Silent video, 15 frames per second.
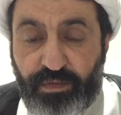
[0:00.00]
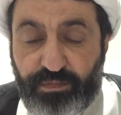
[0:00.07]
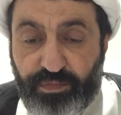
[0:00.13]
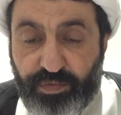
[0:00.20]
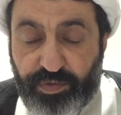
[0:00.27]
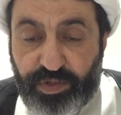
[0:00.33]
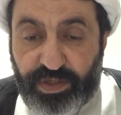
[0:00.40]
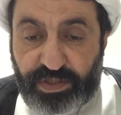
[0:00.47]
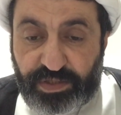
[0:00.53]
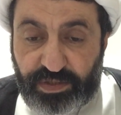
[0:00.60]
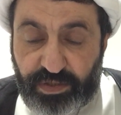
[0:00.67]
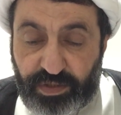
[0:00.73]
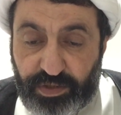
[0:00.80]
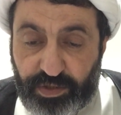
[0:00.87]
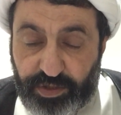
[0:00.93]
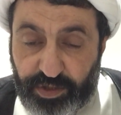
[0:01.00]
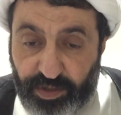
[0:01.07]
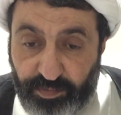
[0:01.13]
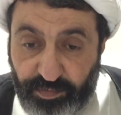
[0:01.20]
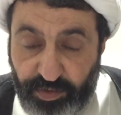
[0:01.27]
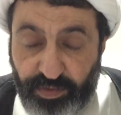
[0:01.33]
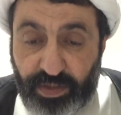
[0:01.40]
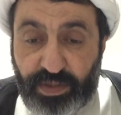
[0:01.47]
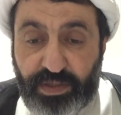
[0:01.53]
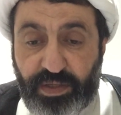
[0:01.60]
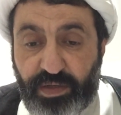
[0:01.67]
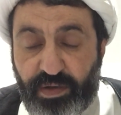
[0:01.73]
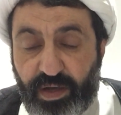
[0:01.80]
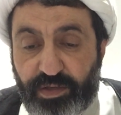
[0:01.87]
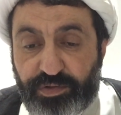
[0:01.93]
for his
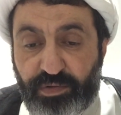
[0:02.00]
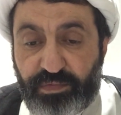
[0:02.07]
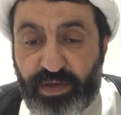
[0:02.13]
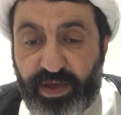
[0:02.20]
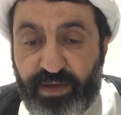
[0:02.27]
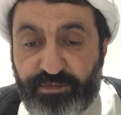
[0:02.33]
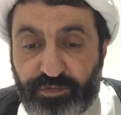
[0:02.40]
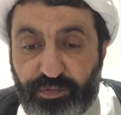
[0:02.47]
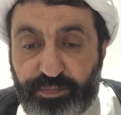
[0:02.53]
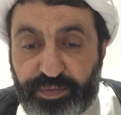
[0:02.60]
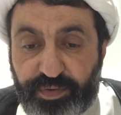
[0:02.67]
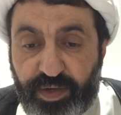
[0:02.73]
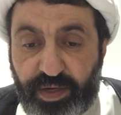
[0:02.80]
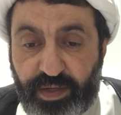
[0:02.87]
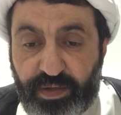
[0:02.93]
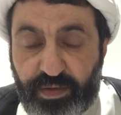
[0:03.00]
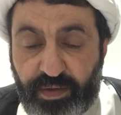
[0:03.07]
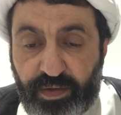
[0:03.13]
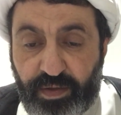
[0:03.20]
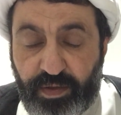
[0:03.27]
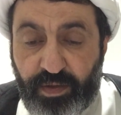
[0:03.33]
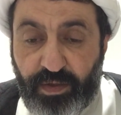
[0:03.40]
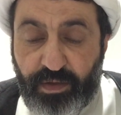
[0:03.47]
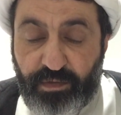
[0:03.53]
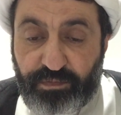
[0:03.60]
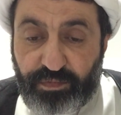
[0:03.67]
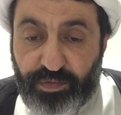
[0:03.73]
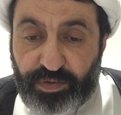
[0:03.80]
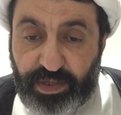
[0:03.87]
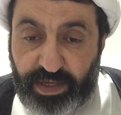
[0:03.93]
community also we have to pray,
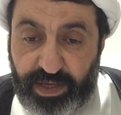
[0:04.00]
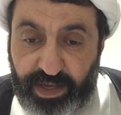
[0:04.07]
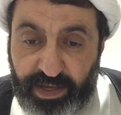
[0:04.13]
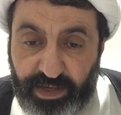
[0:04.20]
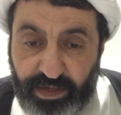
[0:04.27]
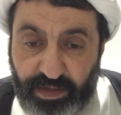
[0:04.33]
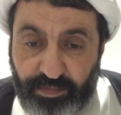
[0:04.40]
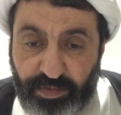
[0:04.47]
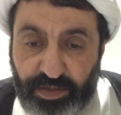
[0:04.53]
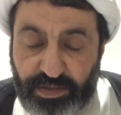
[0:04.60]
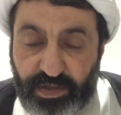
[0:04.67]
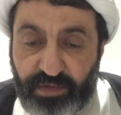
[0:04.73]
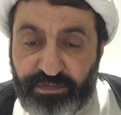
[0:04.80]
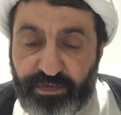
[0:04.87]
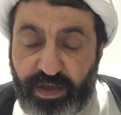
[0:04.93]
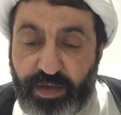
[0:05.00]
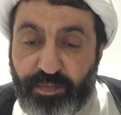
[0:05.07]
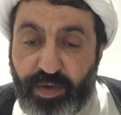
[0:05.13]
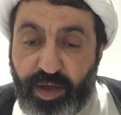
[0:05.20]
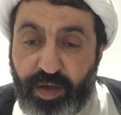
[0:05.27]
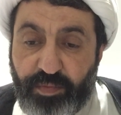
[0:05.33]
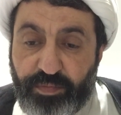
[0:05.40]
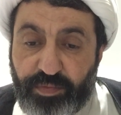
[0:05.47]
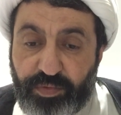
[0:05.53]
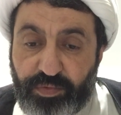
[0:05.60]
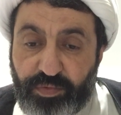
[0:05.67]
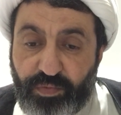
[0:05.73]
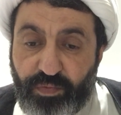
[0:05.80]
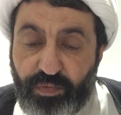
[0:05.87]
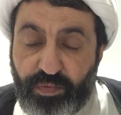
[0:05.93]
for the enemies of Imam
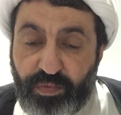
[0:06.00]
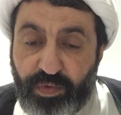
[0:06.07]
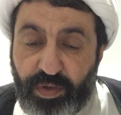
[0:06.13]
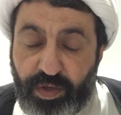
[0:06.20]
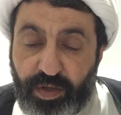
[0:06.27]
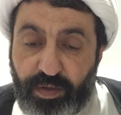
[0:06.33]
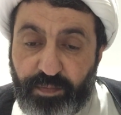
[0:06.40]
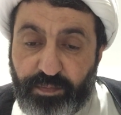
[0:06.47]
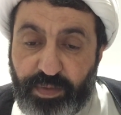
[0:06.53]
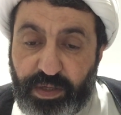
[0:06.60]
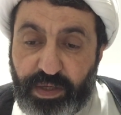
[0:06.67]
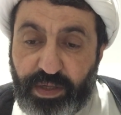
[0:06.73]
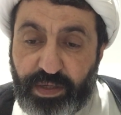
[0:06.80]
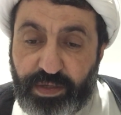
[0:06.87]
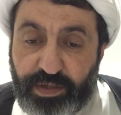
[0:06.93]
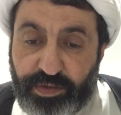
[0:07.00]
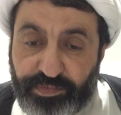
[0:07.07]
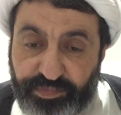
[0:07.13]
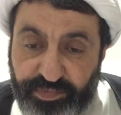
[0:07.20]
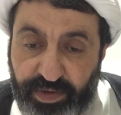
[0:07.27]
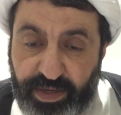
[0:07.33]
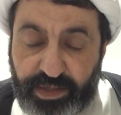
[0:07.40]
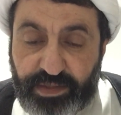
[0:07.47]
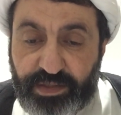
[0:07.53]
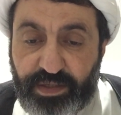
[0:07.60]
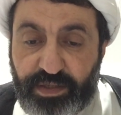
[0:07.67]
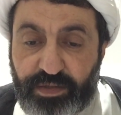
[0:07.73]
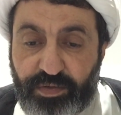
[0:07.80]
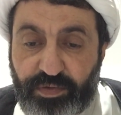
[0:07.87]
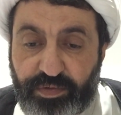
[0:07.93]
to be
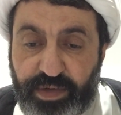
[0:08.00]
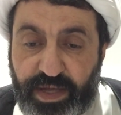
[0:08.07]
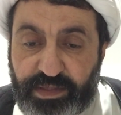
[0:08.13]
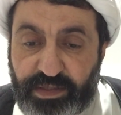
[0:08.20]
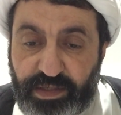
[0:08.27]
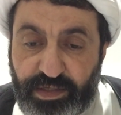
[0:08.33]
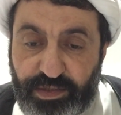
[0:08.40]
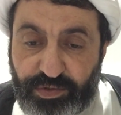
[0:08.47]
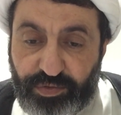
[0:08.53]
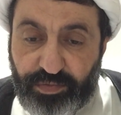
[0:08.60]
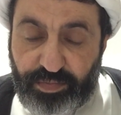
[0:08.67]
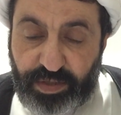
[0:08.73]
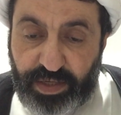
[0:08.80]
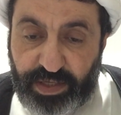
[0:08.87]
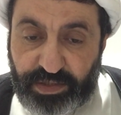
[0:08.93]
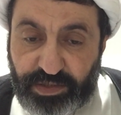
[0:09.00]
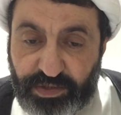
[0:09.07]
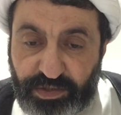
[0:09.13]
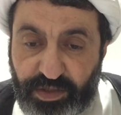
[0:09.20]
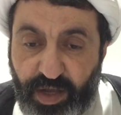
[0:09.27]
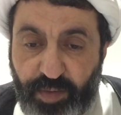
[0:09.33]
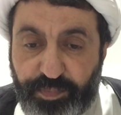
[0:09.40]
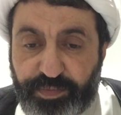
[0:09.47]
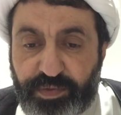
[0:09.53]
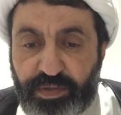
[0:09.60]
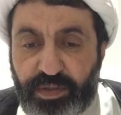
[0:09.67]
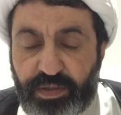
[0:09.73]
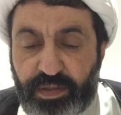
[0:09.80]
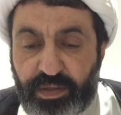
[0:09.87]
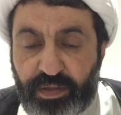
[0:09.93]
corrected or at least to be stopped.